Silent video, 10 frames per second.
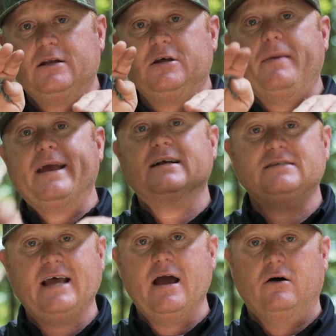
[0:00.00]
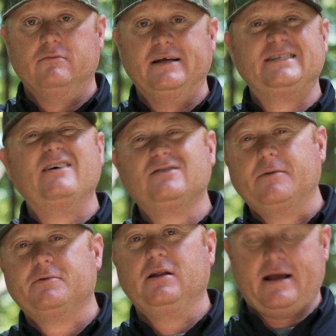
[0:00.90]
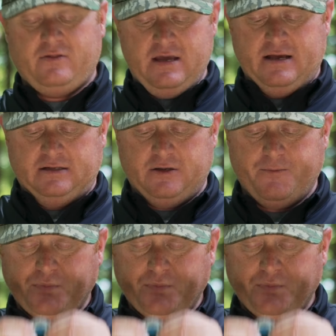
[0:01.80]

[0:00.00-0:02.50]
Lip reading: to make a sound. It sounds something like this.